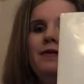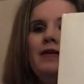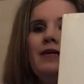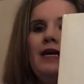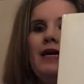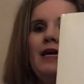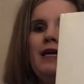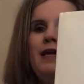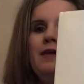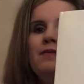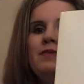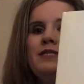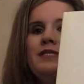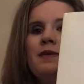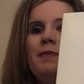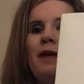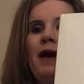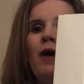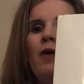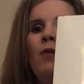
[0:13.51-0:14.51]
and it was
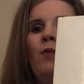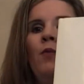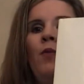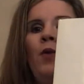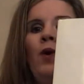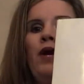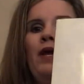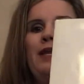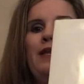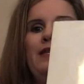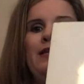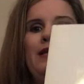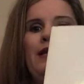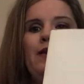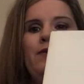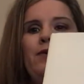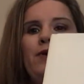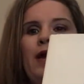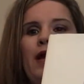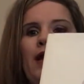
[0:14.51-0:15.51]
about one
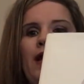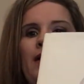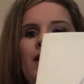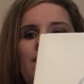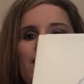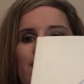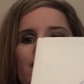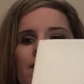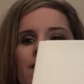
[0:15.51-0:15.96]
little color